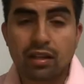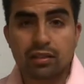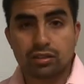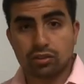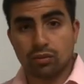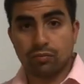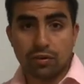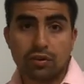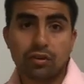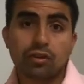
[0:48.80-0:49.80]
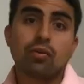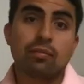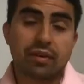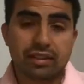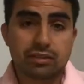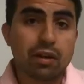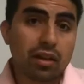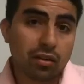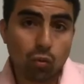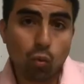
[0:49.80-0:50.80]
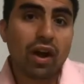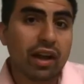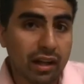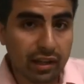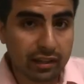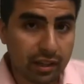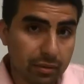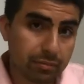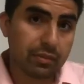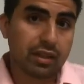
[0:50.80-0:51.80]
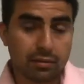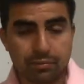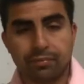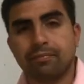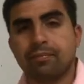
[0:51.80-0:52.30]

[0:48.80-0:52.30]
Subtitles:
So further ado, I'm going to explain why I hate debt.